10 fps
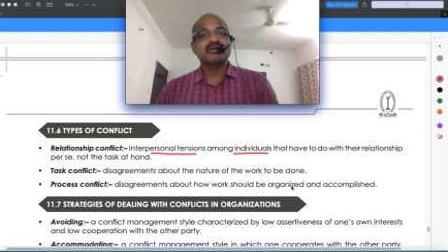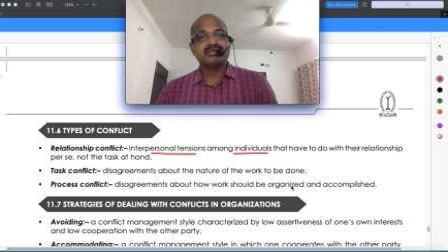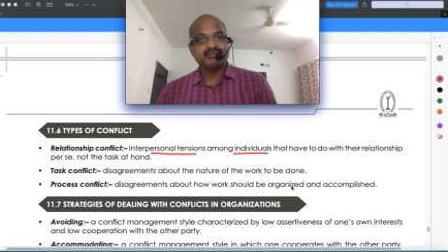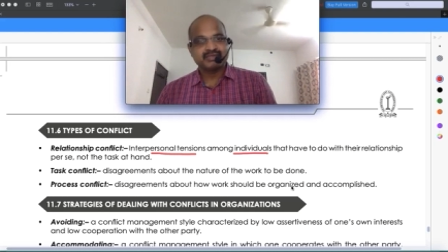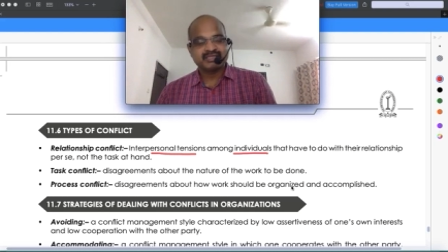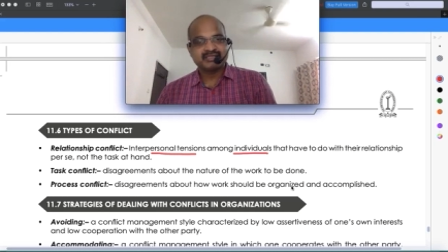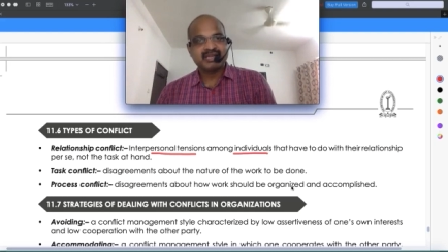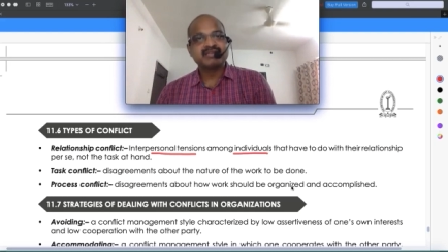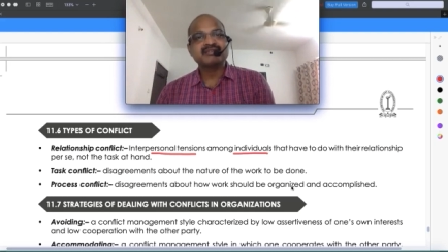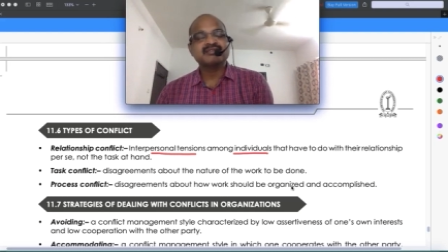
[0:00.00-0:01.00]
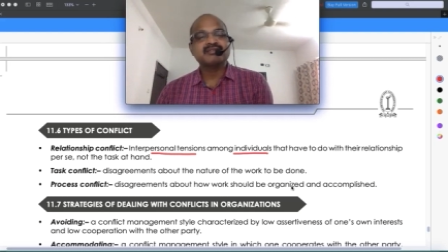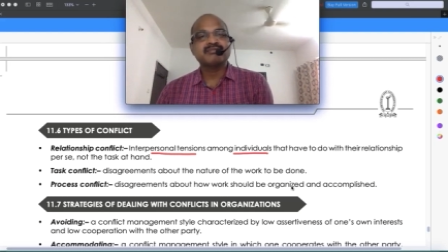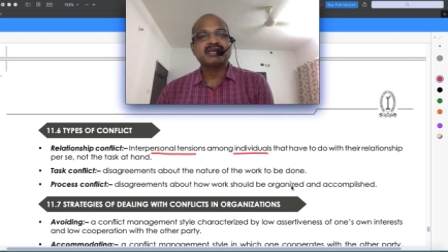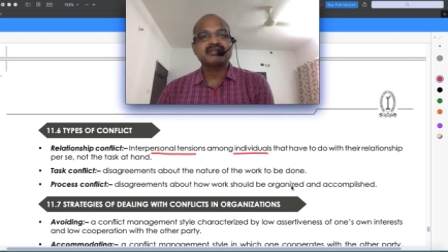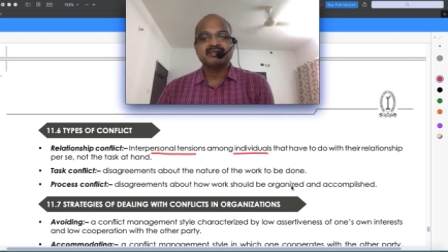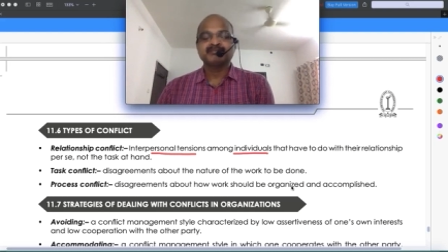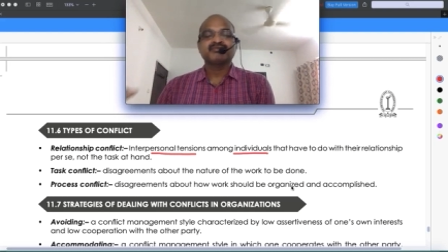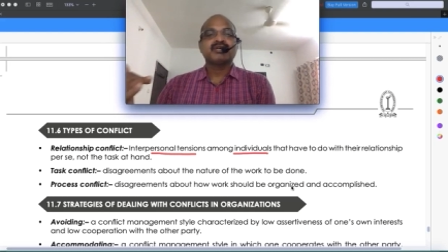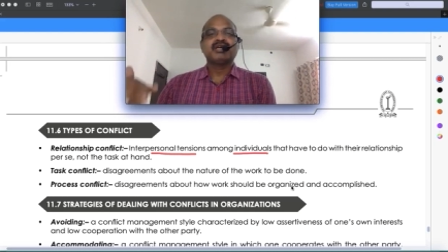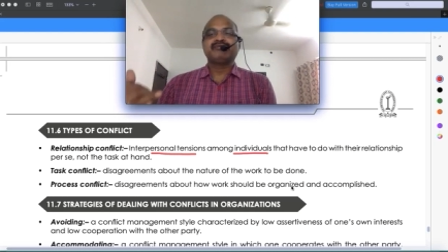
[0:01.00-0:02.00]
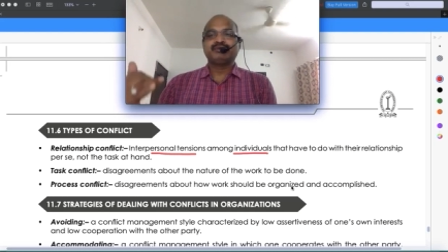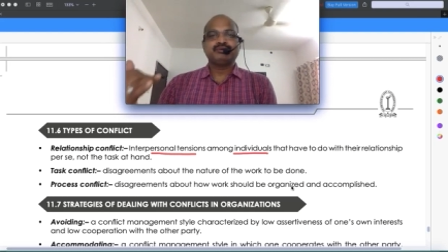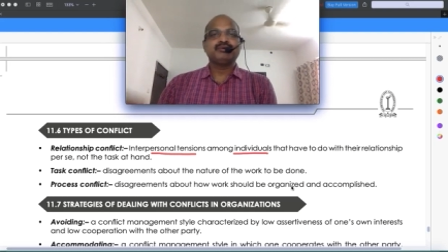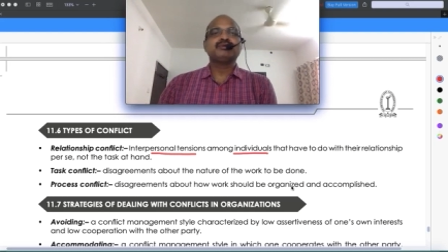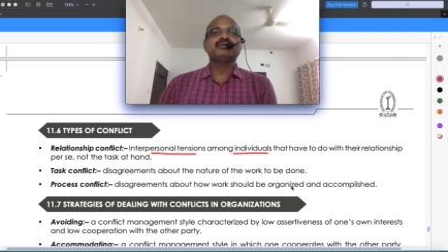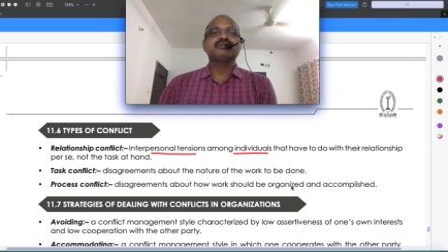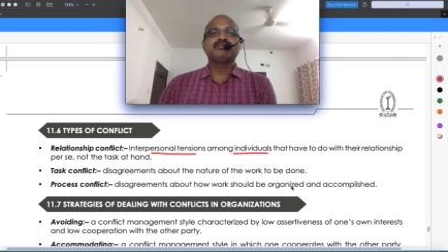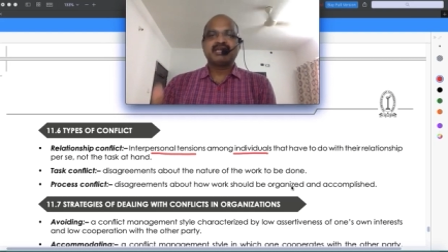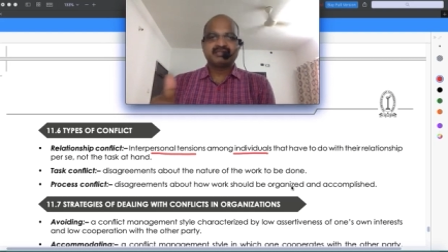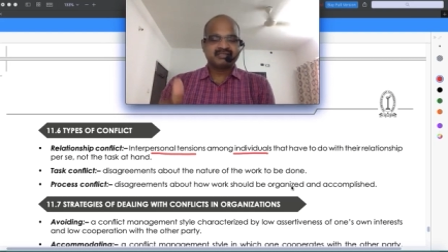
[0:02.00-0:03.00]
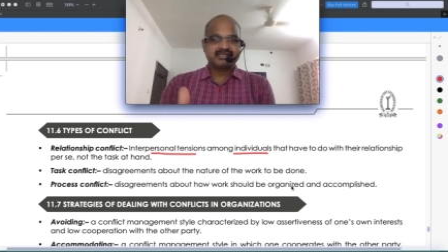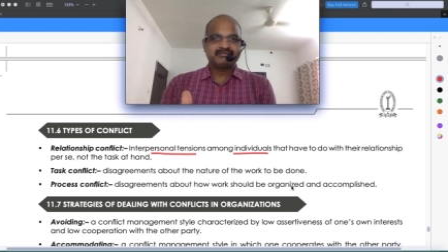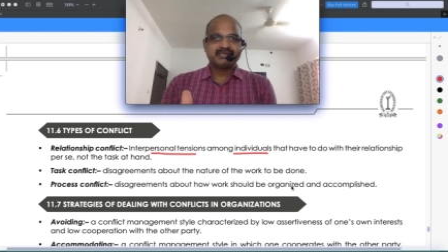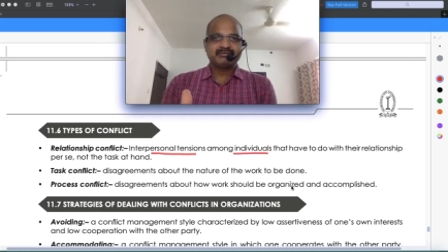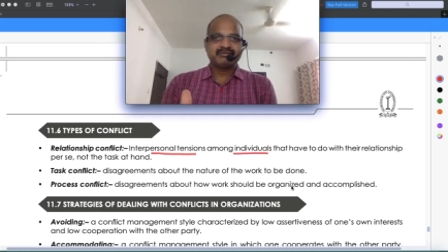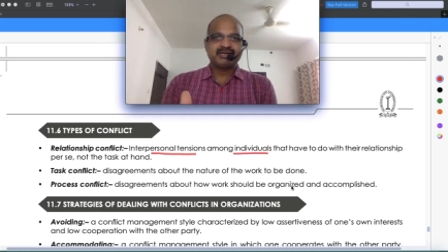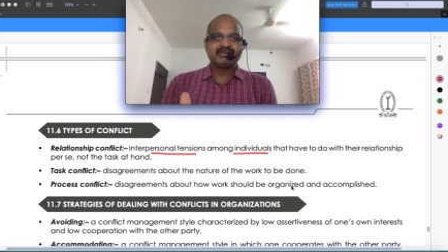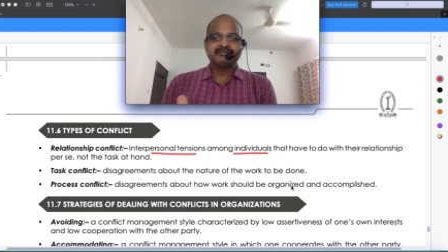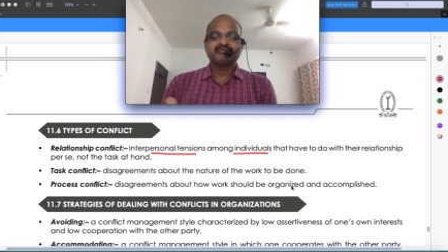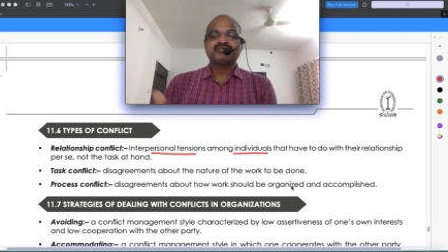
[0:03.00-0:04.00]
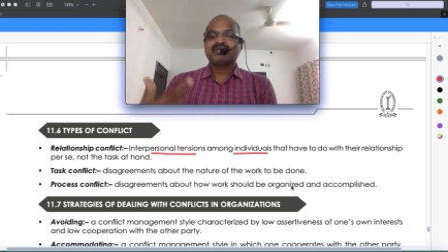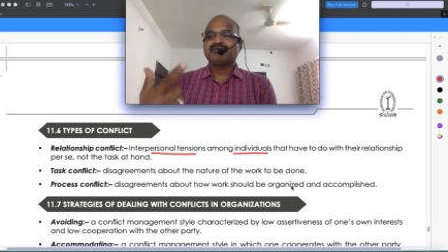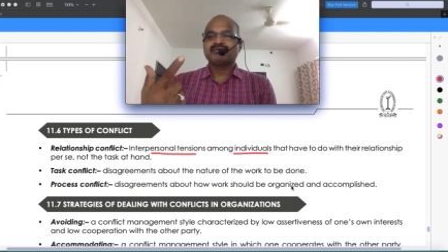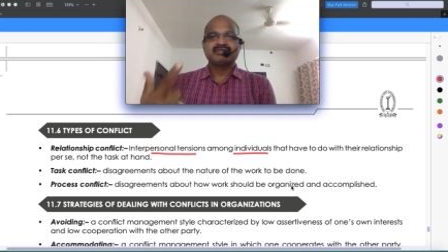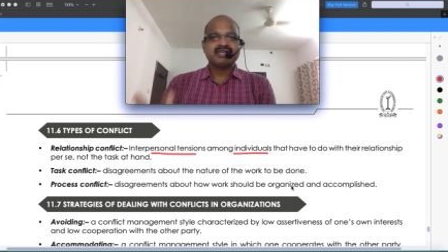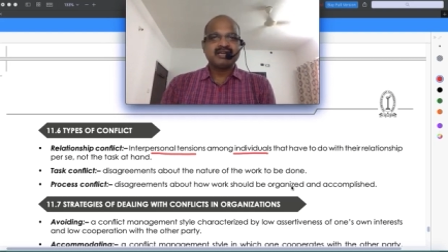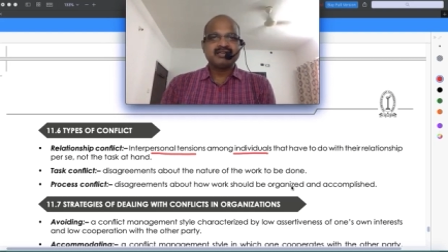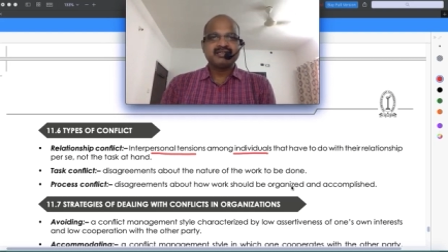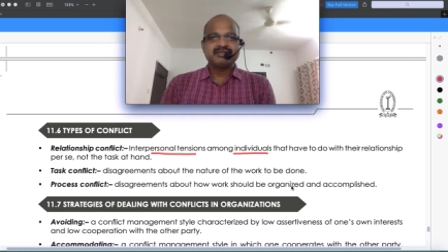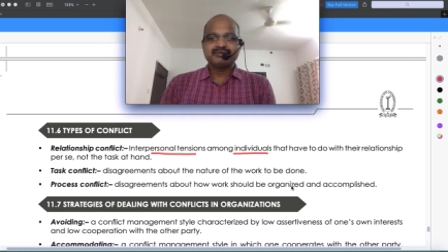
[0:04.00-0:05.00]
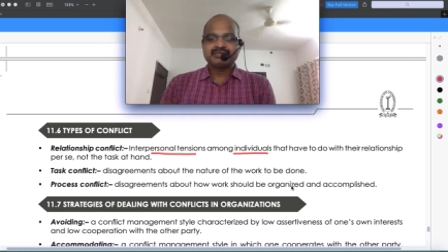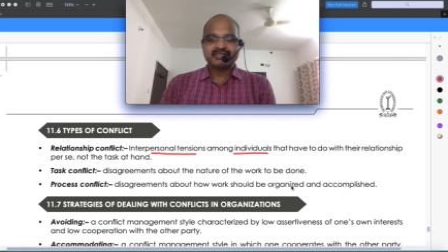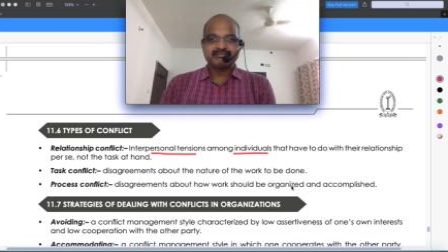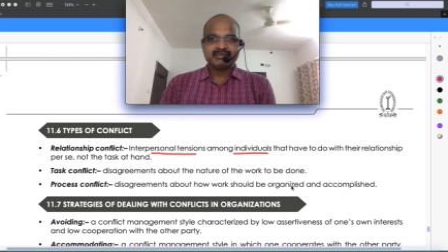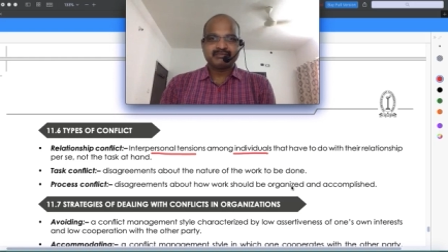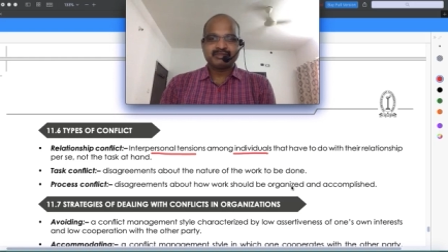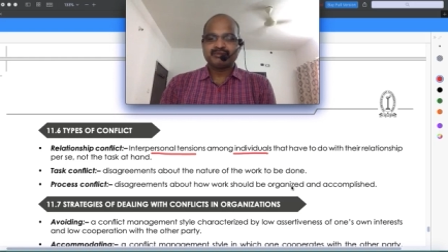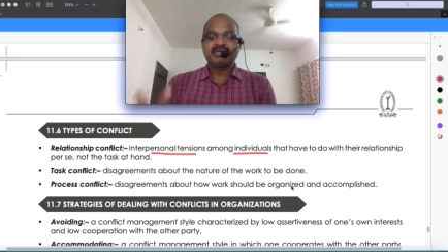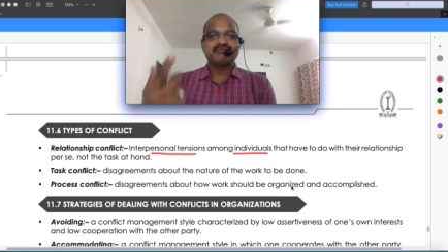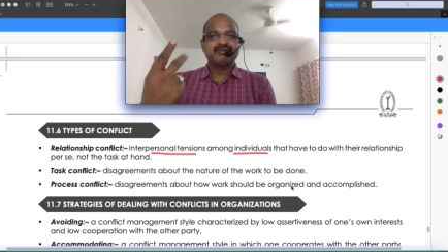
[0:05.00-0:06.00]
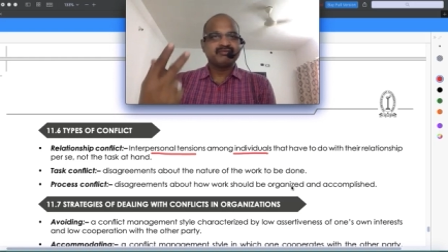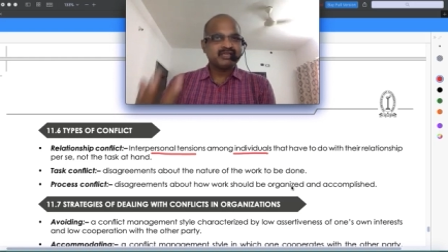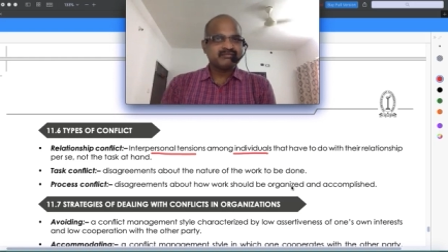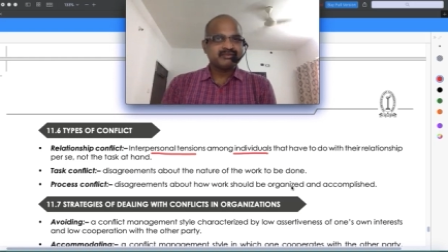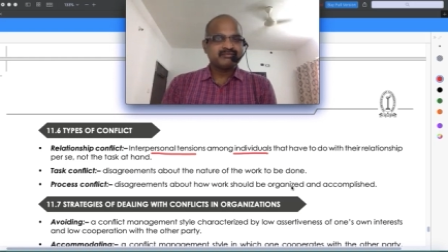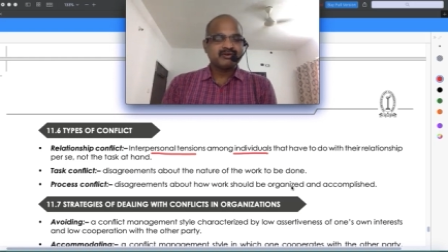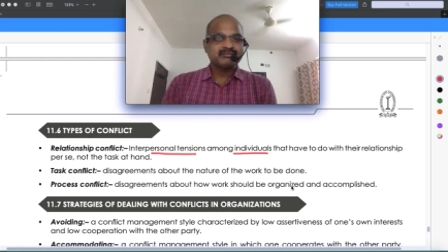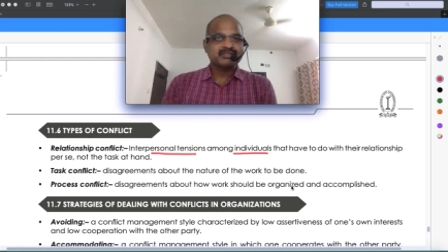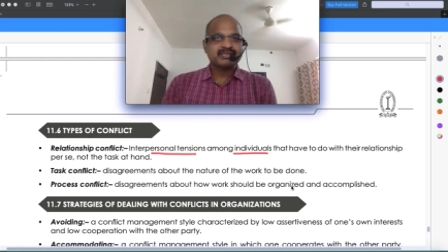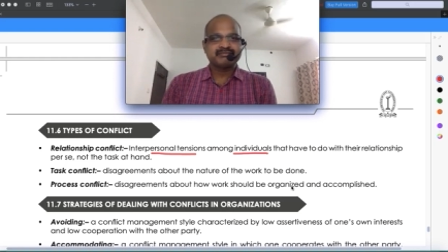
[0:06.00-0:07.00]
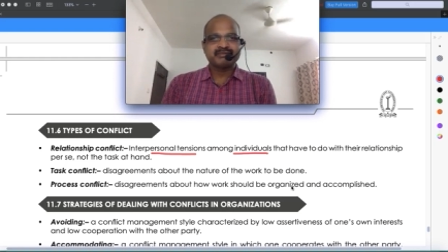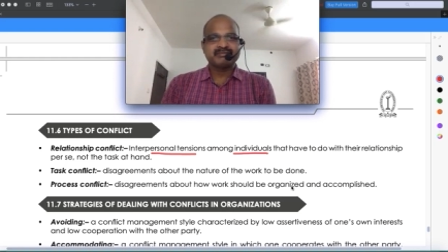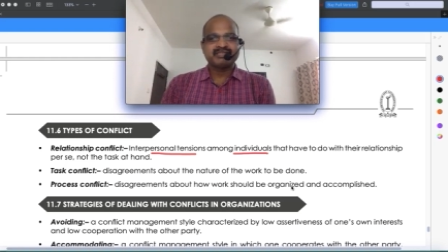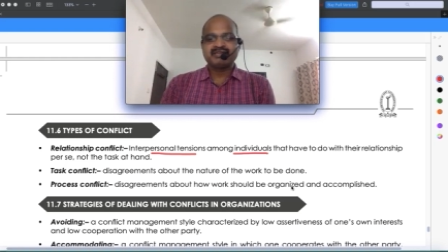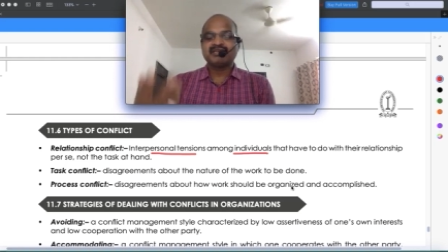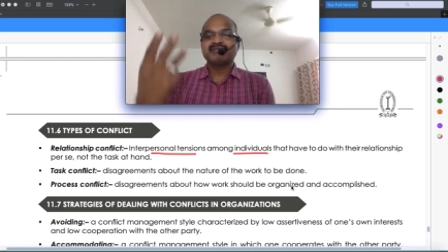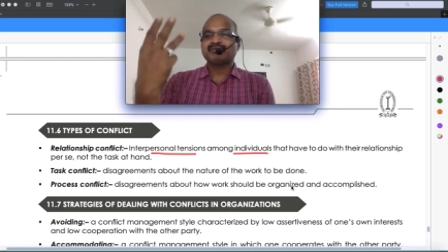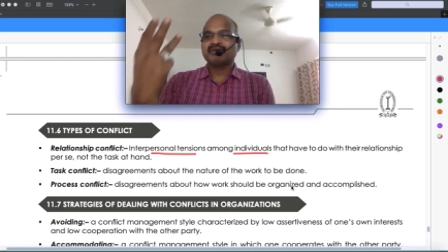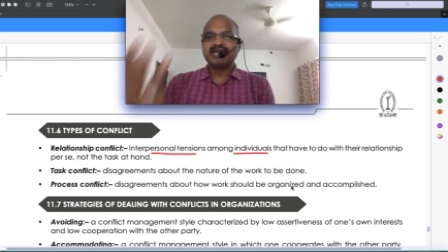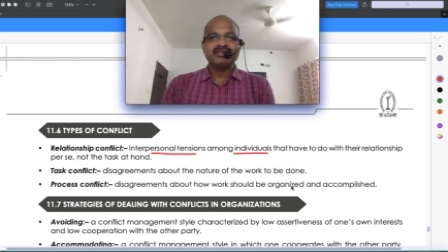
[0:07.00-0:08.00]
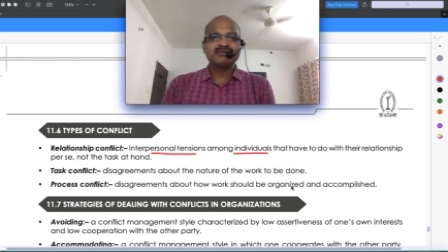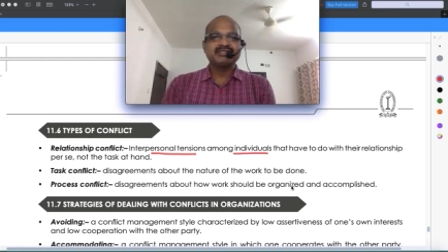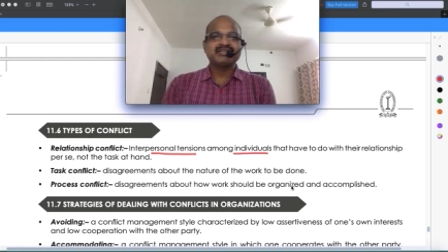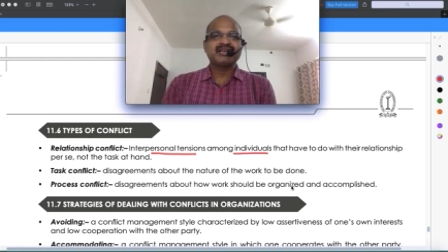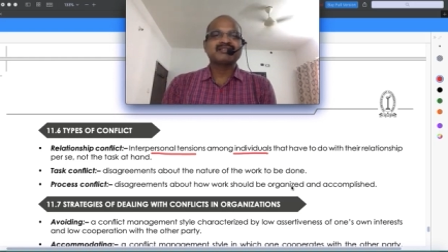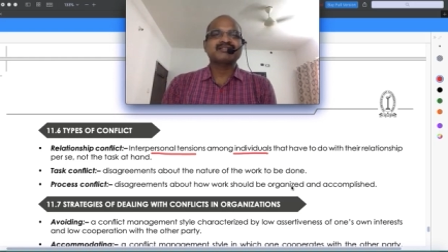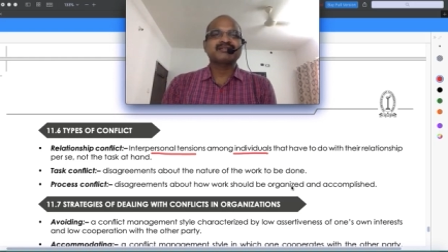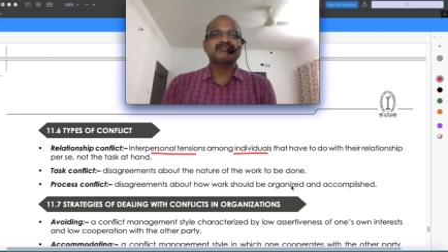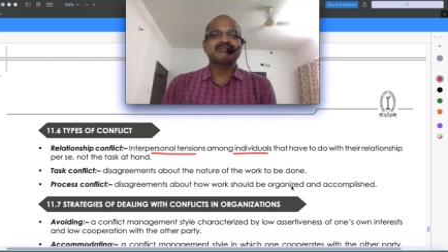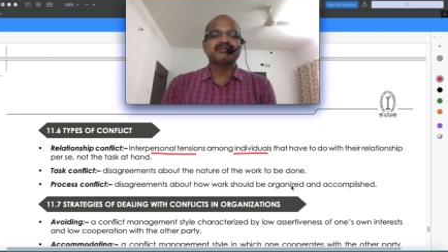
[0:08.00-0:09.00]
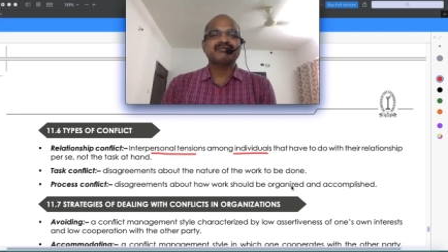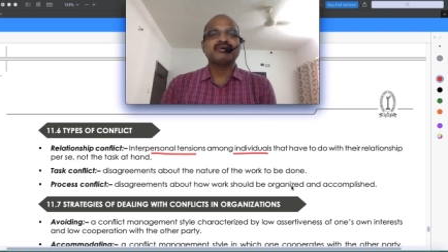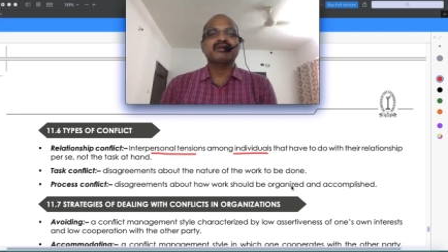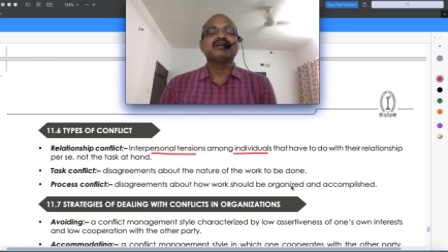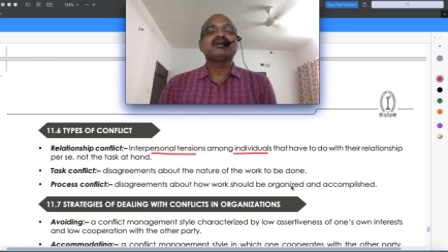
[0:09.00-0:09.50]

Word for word: to deposit cash in the bank i have to go to the bank step number one i have to stand in queue step number two i have to fill up the form step number three i have to hand over the cash step number four